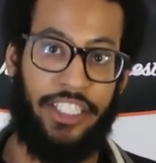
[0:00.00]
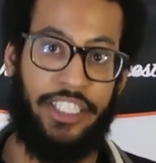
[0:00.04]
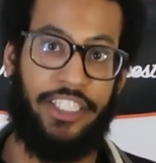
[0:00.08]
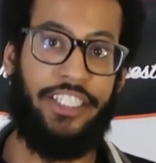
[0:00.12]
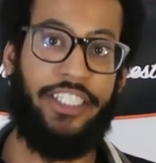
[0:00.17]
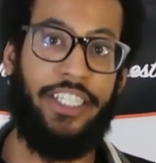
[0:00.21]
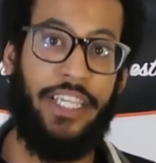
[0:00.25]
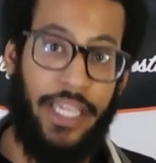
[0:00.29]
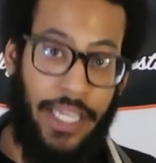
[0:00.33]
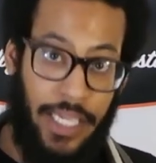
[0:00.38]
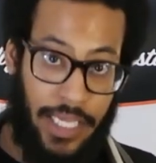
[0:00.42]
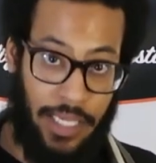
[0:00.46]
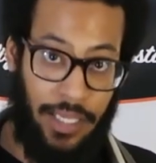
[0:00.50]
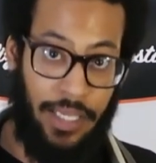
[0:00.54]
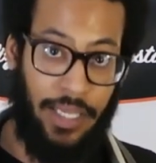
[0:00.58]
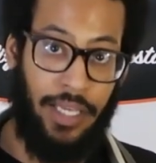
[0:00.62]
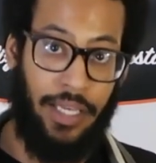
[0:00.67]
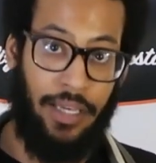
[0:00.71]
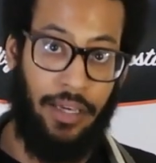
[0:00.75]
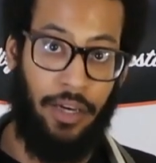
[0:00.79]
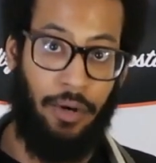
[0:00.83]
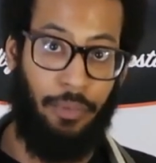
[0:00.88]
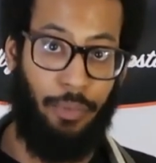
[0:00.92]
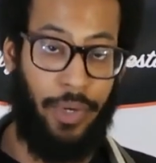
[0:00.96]
She
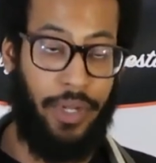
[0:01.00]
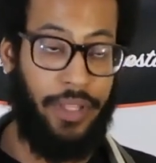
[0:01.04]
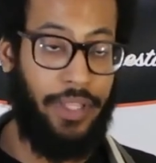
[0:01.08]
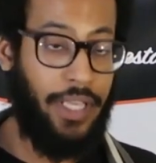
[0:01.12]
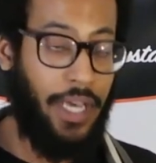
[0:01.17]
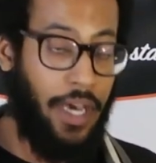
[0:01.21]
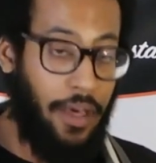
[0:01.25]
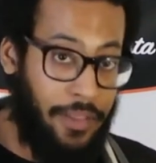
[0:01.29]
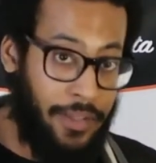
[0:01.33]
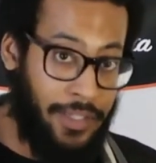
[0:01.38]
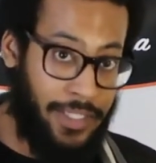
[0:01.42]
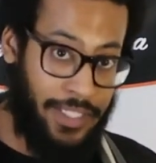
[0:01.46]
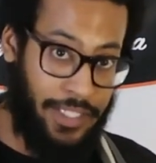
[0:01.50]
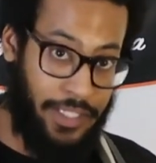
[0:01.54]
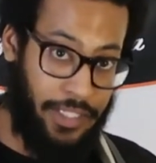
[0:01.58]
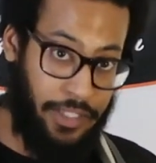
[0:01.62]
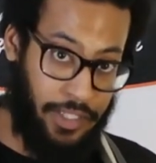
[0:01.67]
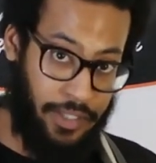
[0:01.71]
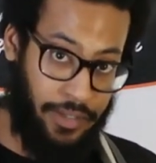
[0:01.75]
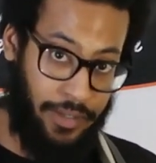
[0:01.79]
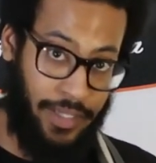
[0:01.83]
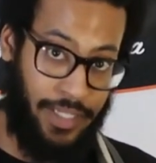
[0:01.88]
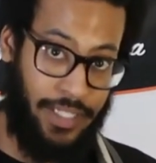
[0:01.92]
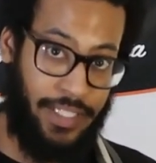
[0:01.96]
one of the other
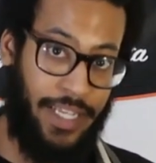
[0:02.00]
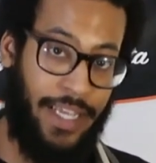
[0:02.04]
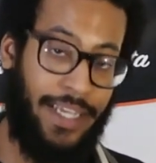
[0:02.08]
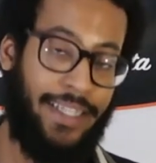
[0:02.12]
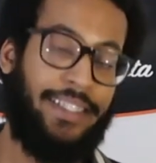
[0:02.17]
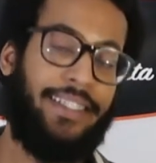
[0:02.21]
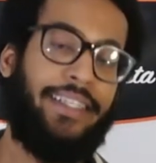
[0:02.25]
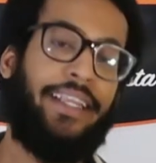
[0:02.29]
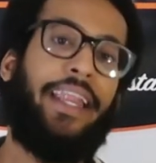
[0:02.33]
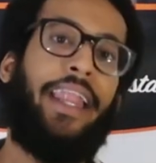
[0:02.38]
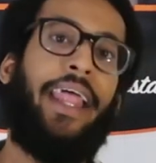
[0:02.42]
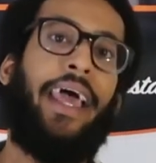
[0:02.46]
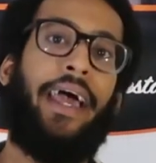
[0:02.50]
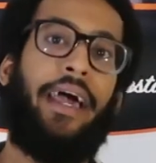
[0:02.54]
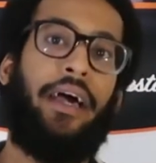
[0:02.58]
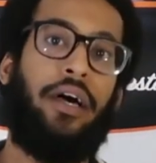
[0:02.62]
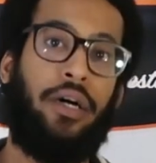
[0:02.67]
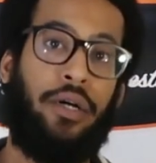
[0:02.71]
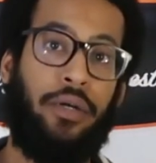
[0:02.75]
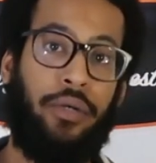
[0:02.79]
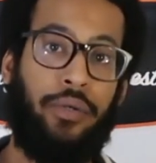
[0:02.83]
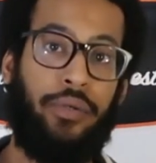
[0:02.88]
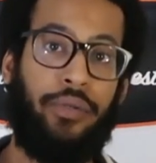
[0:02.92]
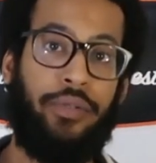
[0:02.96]
centrists has
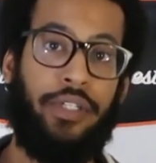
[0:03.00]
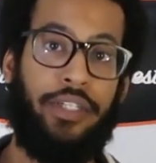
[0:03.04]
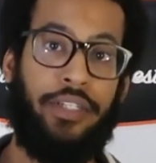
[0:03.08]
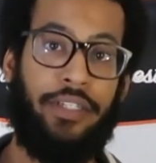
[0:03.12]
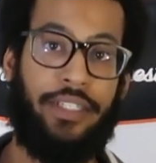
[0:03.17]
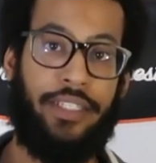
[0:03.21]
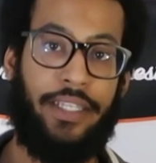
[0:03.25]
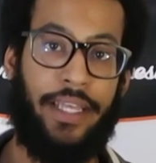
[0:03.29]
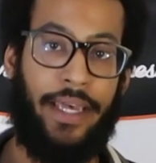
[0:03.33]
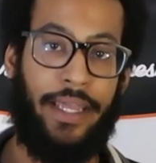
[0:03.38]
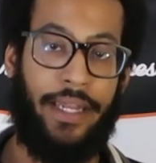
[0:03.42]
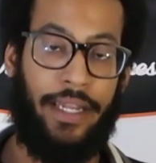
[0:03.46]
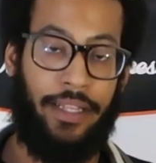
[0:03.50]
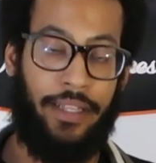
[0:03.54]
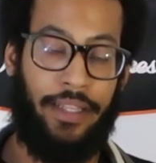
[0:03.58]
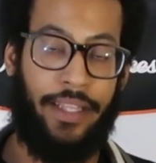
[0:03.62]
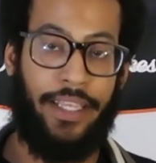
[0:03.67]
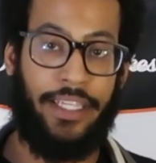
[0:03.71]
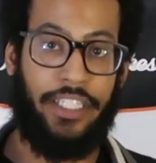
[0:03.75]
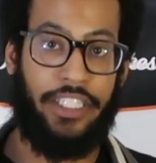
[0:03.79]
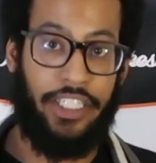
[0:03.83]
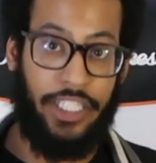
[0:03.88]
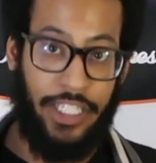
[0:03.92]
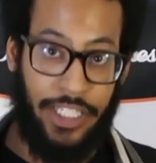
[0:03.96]
now decided
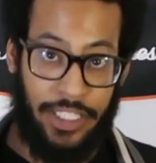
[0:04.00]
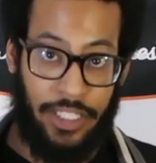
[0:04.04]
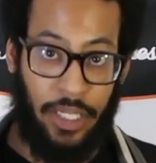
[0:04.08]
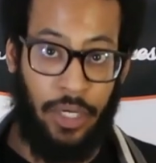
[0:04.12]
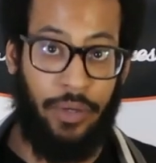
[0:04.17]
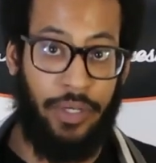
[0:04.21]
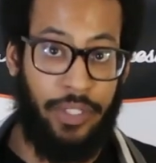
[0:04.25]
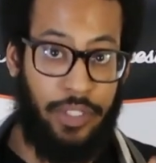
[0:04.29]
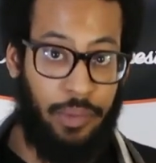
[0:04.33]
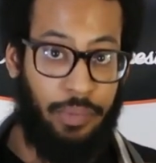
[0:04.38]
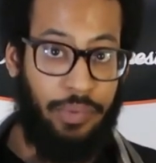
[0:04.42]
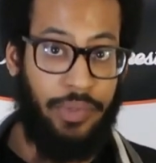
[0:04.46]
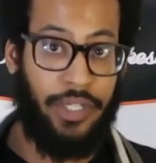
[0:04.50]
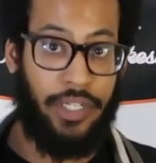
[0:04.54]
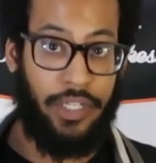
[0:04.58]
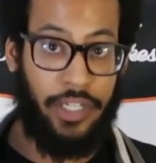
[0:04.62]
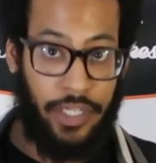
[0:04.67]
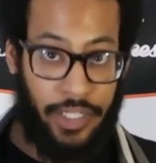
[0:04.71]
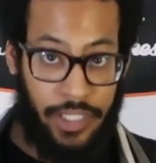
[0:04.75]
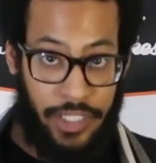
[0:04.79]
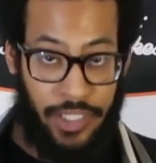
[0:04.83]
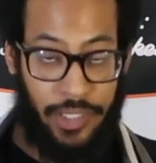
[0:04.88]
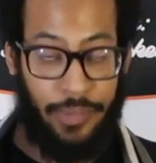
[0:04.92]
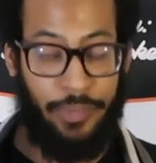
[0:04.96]
that she is going to put
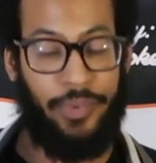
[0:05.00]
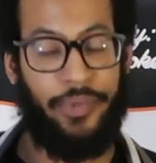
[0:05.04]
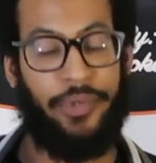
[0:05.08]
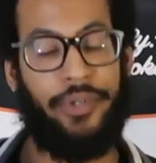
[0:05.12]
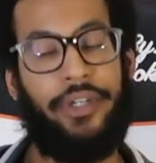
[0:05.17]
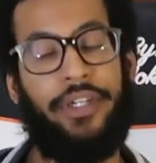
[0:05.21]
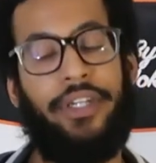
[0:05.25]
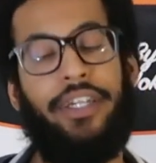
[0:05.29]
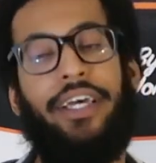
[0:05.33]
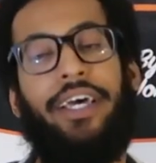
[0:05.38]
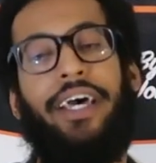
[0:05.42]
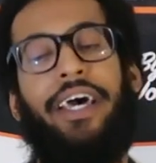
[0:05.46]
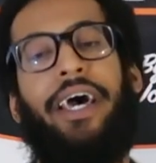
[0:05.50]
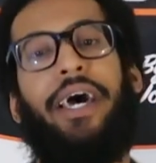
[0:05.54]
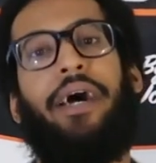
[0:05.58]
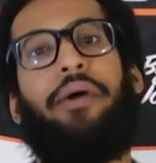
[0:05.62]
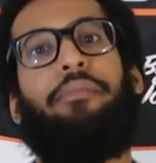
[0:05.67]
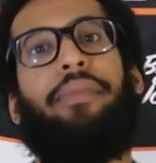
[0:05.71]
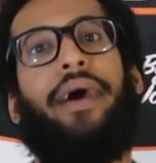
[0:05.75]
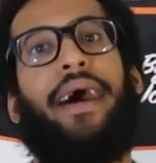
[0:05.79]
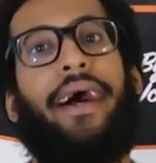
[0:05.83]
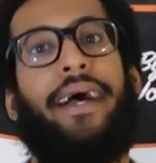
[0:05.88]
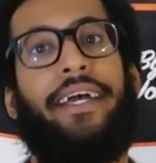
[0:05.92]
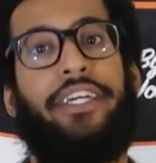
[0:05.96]
her support
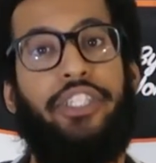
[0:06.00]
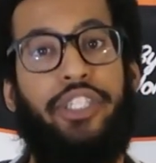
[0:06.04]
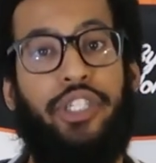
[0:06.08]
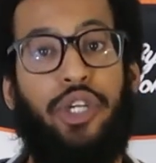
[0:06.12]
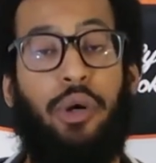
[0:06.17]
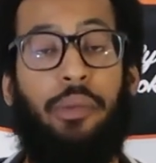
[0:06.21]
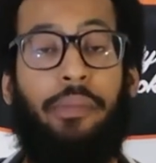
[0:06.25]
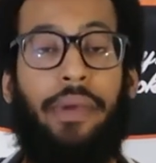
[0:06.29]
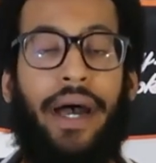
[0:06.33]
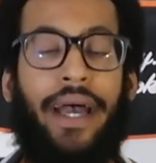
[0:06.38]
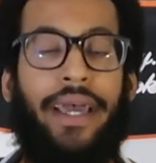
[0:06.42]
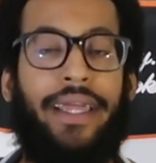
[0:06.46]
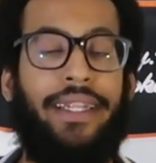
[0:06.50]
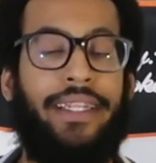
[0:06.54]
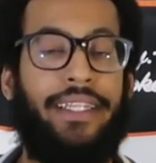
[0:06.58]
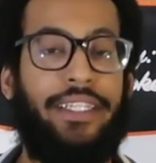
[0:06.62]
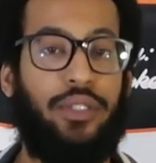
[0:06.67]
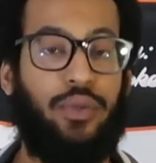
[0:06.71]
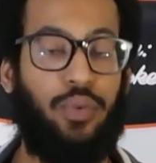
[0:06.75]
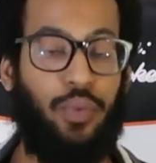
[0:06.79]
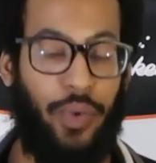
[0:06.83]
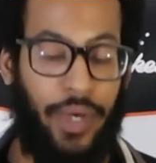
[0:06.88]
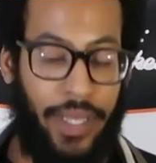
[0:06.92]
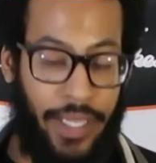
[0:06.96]
behind Joe Biden
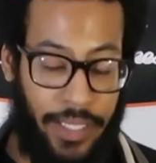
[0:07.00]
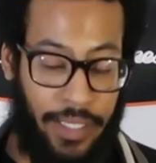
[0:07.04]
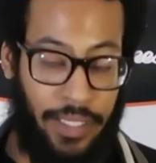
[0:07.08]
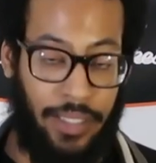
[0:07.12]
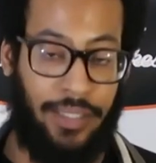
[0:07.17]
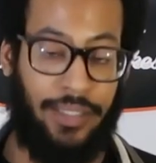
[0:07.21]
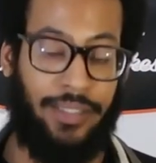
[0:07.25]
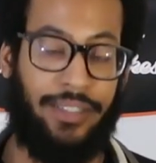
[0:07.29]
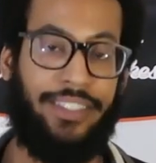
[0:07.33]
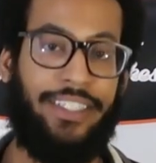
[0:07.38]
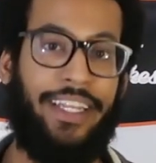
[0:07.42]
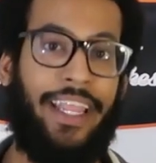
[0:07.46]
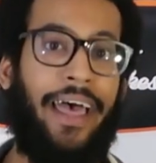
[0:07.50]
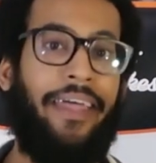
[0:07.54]
as well.